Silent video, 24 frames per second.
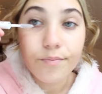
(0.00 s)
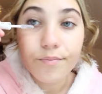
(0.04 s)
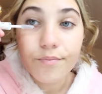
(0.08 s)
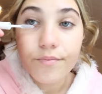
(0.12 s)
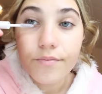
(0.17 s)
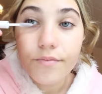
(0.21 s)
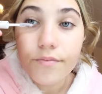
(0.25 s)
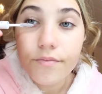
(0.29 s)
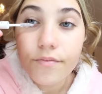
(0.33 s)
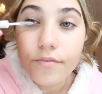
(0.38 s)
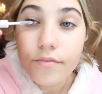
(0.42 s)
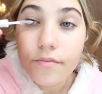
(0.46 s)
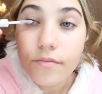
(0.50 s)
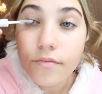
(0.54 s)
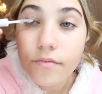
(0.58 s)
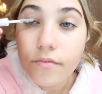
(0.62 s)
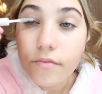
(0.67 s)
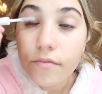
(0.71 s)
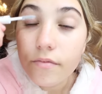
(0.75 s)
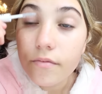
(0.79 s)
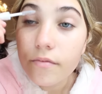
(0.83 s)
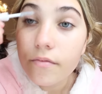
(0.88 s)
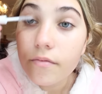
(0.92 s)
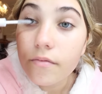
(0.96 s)

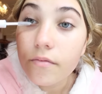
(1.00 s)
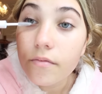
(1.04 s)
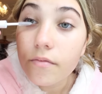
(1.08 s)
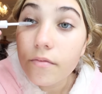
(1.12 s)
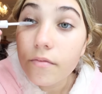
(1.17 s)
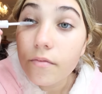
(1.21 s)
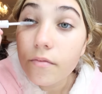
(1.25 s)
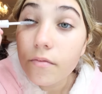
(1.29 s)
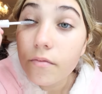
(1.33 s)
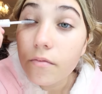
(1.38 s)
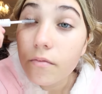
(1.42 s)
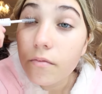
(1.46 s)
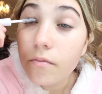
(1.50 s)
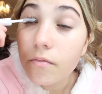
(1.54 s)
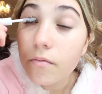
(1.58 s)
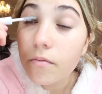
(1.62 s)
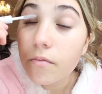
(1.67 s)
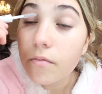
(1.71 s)
Nobody speaks.